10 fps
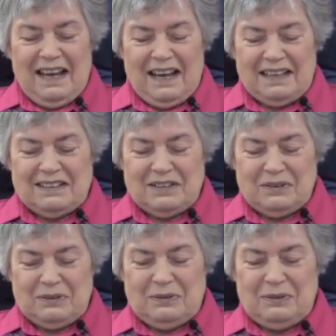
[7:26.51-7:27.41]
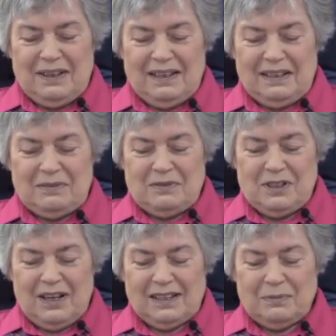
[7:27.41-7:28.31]
I do
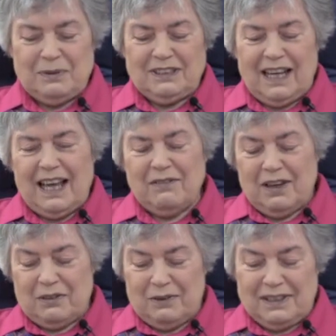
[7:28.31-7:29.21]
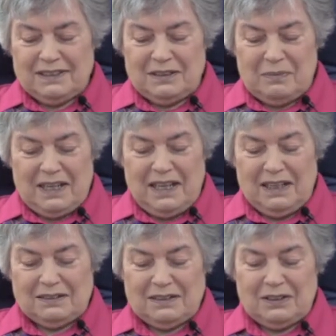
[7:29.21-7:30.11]
not appreciate, I have arthritis in my
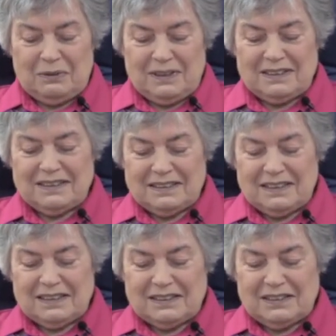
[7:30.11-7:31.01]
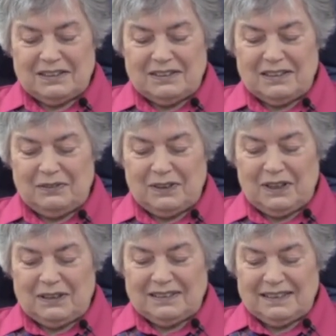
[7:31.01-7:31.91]
hands, so it's
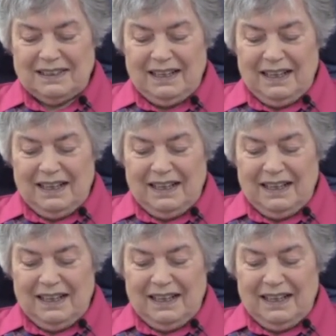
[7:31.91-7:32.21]
difficult.